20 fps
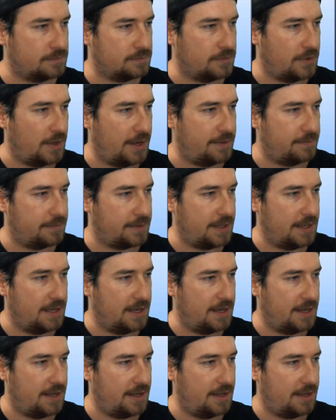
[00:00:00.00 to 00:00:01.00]
Right?
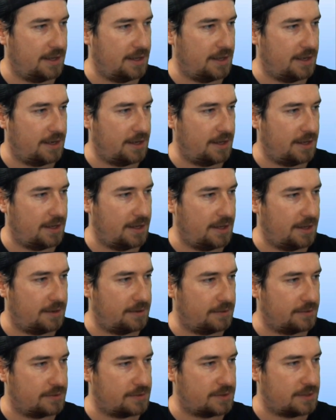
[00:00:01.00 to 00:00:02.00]
Get it
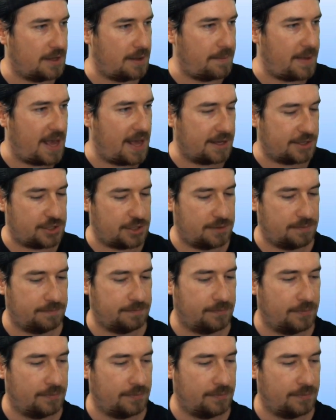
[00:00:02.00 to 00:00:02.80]
to match.